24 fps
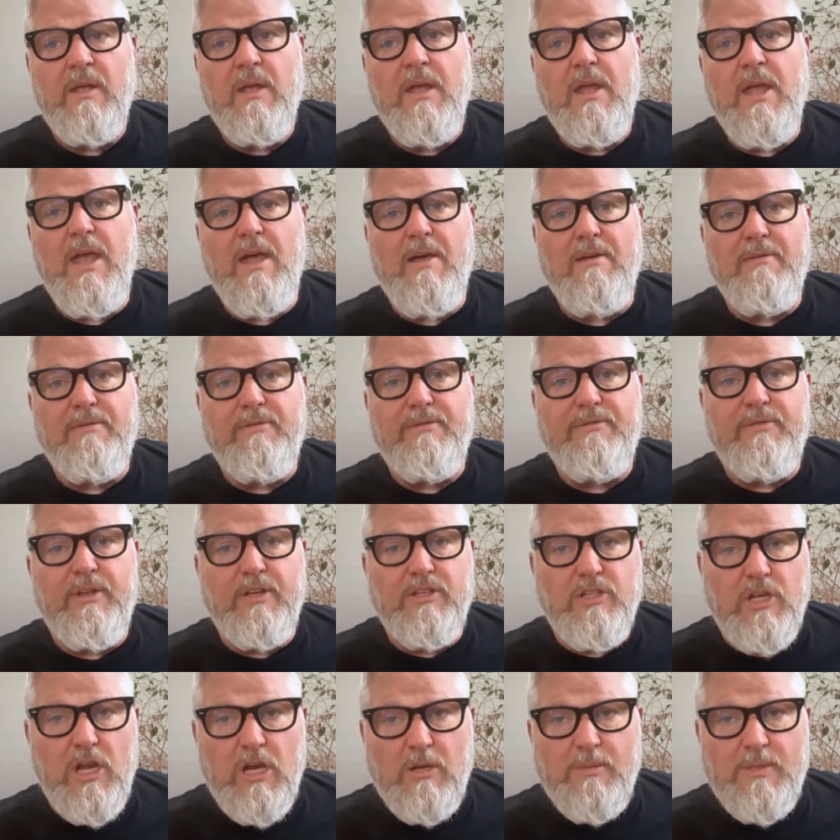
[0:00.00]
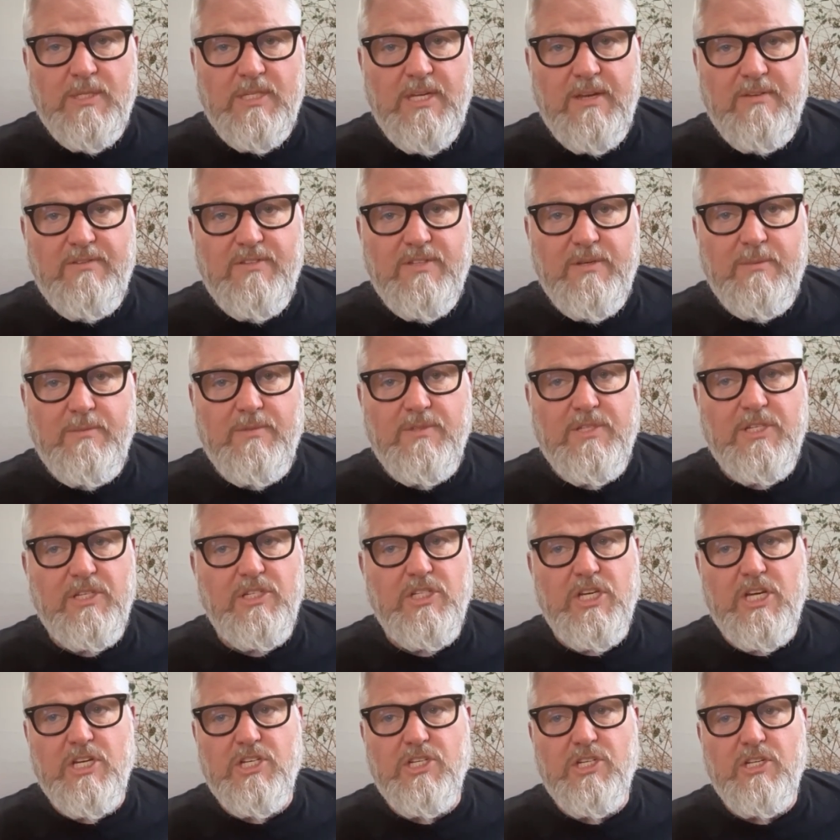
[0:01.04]
have Atonimus give some
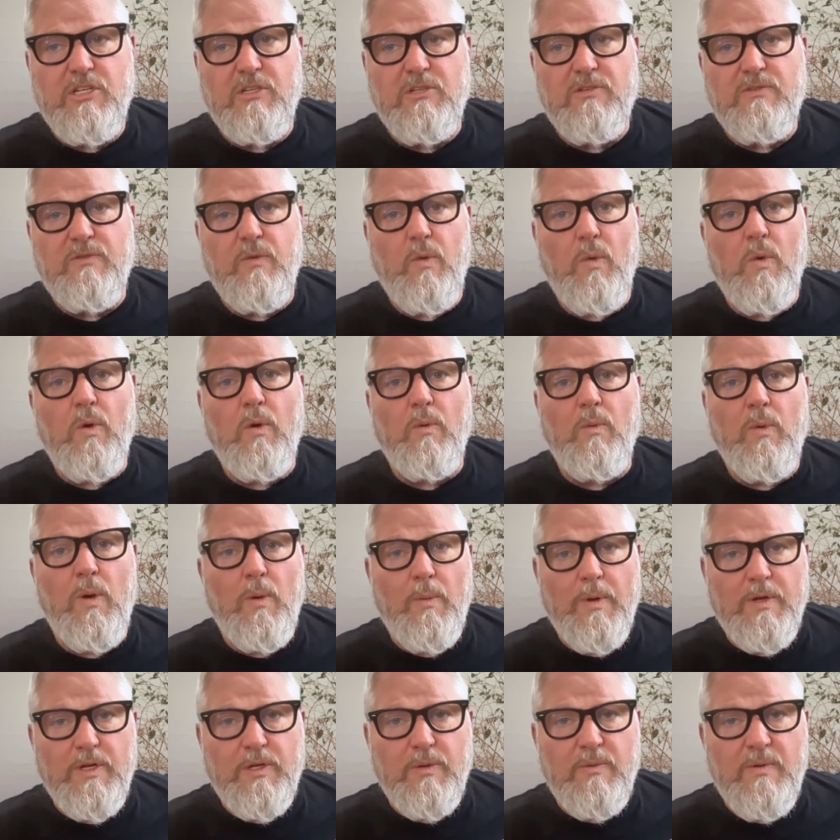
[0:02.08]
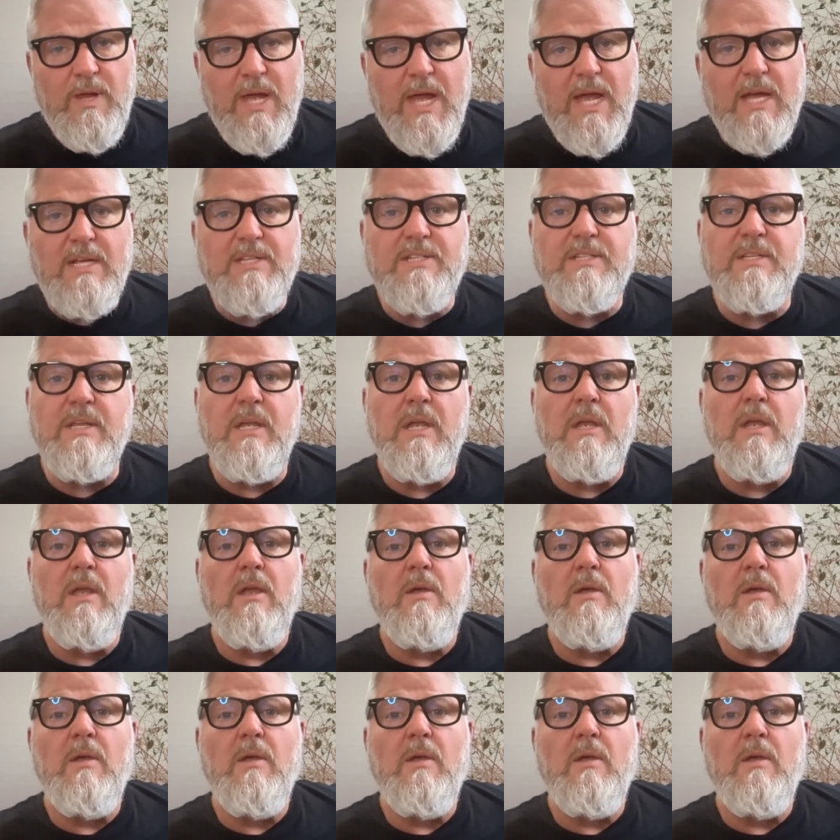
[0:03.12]
suggestions for what we do next,